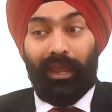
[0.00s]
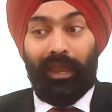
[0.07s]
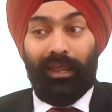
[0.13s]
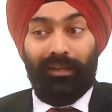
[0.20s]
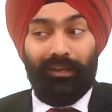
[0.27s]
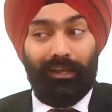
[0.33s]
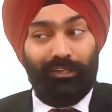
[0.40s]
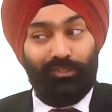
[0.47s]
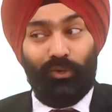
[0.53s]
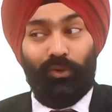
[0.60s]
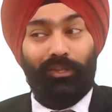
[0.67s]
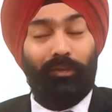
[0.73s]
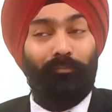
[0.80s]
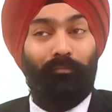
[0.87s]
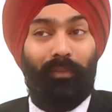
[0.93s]
And I saw
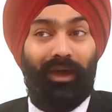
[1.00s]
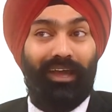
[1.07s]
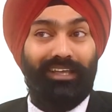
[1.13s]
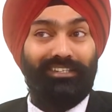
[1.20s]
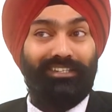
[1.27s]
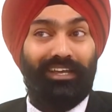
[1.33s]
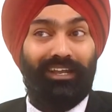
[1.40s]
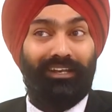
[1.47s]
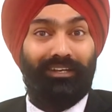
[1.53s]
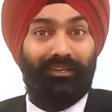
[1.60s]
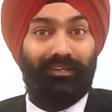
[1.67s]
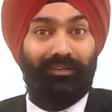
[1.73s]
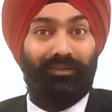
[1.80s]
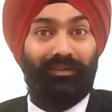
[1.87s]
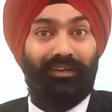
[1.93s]
the badge
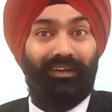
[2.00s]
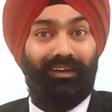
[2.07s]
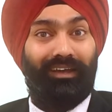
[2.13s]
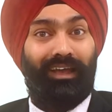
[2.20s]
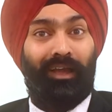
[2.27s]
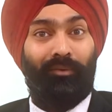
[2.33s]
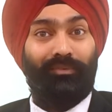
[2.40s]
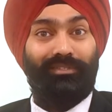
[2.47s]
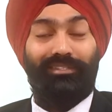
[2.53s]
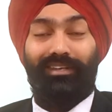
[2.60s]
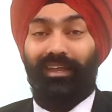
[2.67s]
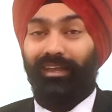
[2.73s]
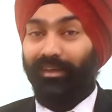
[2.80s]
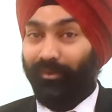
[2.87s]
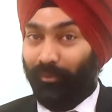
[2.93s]
and I was
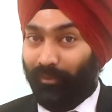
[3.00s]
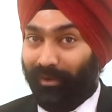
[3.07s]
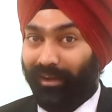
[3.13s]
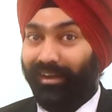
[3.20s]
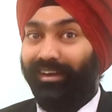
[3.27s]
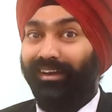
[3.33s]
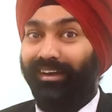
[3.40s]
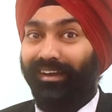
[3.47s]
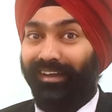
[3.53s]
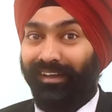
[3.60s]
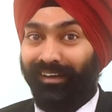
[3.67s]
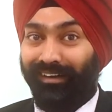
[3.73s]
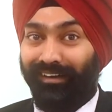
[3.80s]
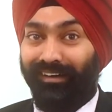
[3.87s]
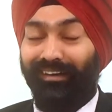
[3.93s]
like, okay.
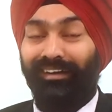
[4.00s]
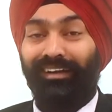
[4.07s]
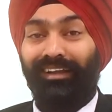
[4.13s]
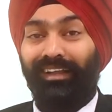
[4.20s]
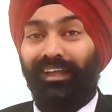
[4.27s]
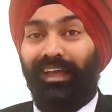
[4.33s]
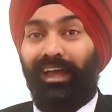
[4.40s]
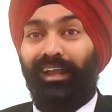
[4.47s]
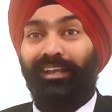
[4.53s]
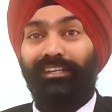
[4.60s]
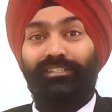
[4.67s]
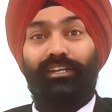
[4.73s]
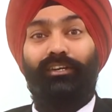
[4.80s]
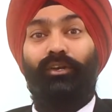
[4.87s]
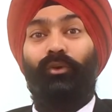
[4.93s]
And he
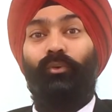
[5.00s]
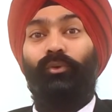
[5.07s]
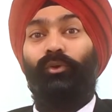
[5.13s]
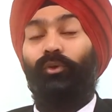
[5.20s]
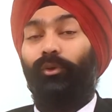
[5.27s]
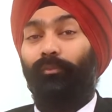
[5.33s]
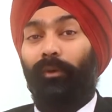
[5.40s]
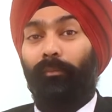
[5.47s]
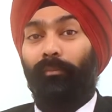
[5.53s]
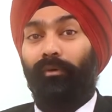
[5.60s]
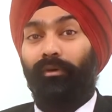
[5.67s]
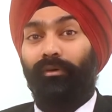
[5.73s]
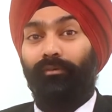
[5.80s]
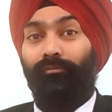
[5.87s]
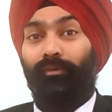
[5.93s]
said, "You remember
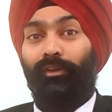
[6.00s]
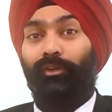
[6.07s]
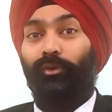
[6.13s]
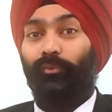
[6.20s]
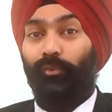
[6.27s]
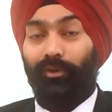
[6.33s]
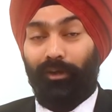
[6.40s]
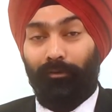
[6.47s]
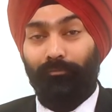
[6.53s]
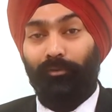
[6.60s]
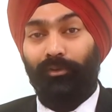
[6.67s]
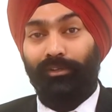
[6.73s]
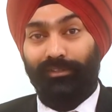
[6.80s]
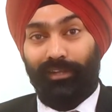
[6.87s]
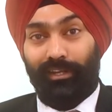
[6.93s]
when you would come
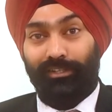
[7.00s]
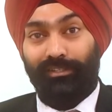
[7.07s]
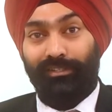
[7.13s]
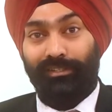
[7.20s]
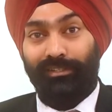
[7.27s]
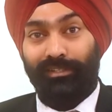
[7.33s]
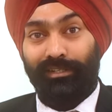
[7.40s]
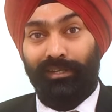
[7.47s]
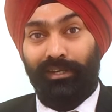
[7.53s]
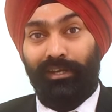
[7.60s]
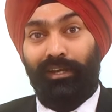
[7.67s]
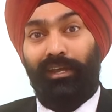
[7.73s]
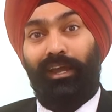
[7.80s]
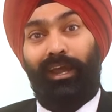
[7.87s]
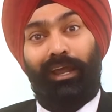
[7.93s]
for the sessions
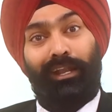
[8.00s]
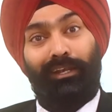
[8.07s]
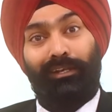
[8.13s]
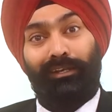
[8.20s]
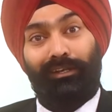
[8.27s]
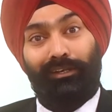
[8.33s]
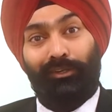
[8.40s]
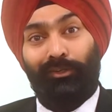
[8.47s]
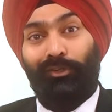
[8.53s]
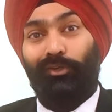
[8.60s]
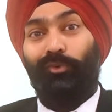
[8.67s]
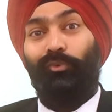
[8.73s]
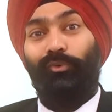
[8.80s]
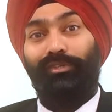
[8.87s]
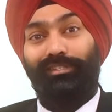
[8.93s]
and
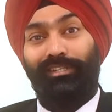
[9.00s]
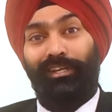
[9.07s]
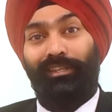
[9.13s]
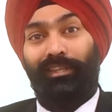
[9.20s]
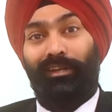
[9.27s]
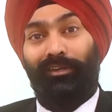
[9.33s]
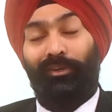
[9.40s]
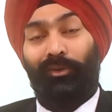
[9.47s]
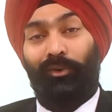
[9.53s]
you would say that,